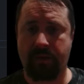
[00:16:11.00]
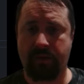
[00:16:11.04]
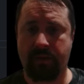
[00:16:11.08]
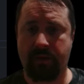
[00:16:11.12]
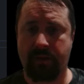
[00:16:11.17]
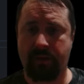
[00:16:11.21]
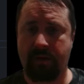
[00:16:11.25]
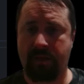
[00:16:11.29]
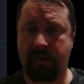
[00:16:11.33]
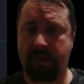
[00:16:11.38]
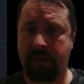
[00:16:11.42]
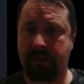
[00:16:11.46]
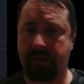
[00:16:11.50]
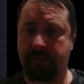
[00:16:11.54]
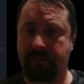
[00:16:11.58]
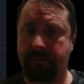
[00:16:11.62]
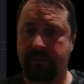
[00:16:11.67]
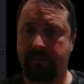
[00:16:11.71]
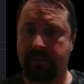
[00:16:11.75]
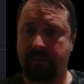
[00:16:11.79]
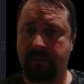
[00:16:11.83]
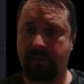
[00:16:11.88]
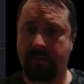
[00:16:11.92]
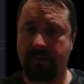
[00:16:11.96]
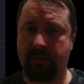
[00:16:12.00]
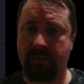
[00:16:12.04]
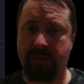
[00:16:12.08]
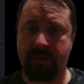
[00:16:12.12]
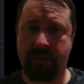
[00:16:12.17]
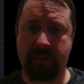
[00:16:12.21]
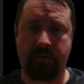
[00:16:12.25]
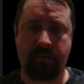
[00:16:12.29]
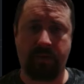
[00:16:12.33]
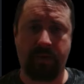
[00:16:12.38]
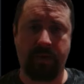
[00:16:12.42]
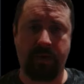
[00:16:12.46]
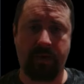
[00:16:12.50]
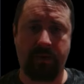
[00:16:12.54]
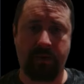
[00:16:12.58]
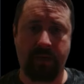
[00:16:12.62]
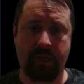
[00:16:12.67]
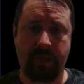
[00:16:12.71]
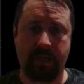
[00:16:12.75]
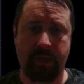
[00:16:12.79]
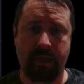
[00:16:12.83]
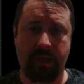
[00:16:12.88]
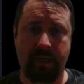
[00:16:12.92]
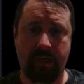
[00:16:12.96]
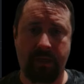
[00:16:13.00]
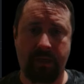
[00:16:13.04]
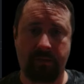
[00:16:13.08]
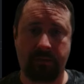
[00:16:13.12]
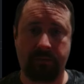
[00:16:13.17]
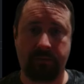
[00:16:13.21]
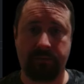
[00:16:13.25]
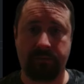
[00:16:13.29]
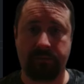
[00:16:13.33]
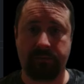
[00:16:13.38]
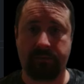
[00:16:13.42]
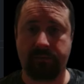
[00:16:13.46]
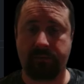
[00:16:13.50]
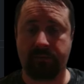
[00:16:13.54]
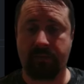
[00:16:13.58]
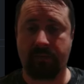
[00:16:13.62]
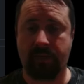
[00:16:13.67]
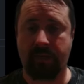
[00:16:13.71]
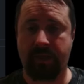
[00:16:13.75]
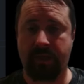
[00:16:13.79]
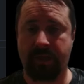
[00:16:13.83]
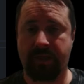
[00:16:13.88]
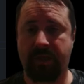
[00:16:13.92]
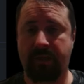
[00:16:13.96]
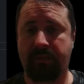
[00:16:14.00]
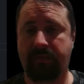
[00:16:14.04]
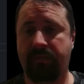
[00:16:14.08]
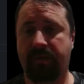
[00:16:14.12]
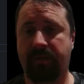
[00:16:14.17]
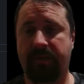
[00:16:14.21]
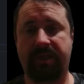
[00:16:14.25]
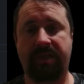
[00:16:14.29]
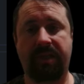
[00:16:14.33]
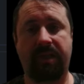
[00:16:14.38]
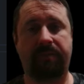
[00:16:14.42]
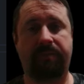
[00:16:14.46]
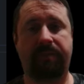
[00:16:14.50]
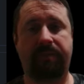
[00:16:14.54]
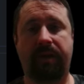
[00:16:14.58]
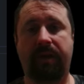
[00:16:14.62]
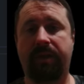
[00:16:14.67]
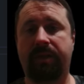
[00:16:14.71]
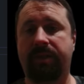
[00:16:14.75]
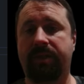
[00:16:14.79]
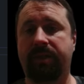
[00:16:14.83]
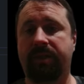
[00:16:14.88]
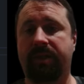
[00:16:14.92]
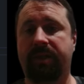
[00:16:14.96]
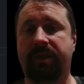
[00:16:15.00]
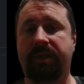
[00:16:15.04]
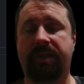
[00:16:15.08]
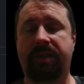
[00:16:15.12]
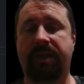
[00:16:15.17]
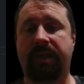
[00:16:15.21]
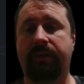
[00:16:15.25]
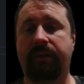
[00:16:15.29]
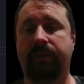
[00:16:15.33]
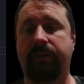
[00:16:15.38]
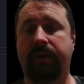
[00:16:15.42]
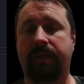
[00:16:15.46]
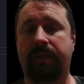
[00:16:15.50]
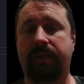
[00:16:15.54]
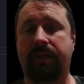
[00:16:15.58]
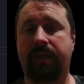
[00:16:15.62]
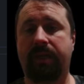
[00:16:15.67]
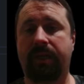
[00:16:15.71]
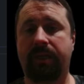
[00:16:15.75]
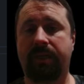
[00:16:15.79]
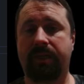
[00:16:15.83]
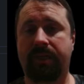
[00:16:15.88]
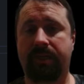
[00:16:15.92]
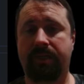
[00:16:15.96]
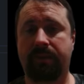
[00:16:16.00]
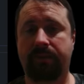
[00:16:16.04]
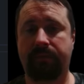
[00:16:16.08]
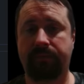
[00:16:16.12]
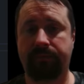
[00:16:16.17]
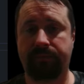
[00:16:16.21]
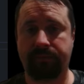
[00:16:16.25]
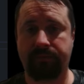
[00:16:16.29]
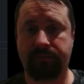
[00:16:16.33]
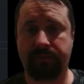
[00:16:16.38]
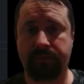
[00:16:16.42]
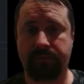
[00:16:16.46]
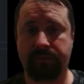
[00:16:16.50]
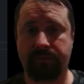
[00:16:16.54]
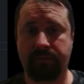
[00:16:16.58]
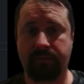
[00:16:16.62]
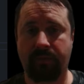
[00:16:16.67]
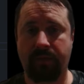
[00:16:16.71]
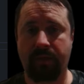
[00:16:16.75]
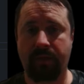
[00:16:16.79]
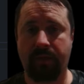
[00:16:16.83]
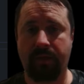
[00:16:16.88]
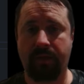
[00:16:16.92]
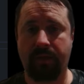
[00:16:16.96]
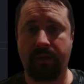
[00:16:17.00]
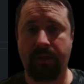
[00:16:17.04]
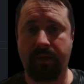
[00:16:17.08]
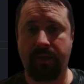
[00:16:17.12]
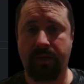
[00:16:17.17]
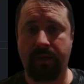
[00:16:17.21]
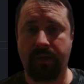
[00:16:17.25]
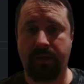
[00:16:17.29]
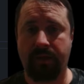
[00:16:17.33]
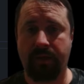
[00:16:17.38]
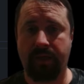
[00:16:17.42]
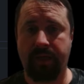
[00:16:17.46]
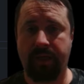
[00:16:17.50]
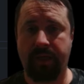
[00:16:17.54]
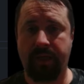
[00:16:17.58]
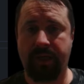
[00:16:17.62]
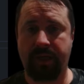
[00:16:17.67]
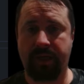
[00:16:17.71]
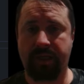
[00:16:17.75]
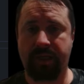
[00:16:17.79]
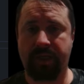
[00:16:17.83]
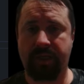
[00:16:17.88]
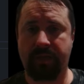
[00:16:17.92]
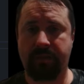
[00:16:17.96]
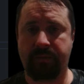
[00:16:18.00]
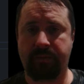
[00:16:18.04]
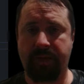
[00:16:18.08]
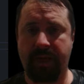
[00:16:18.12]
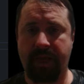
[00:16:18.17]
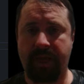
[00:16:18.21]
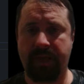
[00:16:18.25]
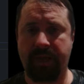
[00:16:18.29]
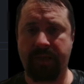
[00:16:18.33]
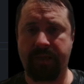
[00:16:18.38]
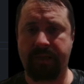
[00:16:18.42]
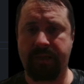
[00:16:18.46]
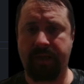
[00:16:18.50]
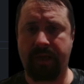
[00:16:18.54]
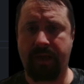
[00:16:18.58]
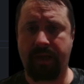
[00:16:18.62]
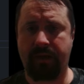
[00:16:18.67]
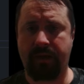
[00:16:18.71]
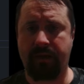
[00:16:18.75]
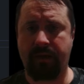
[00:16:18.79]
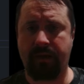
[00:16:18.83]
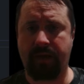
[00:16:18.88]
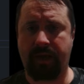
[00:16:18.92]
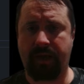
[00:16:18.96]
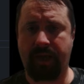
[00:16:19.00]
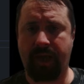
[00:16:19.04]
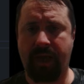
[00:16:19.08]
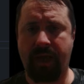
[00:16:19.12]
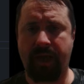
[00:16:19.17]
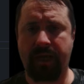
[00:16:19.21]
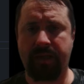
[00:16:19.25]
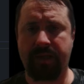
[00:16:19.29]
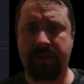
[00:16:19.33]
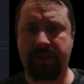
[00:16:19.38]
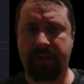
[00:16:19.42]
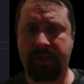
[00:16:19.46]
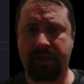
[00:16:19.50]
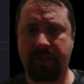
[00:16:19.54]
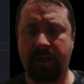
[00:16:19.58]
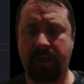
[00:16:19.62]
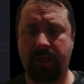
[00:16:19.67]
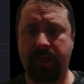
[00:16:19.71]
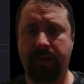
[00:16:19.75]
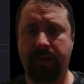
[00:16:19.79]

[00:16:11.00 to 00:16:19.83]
All right, let's grow your idea. I'm just going to press that button just to see what it does. It expands that. Okay, so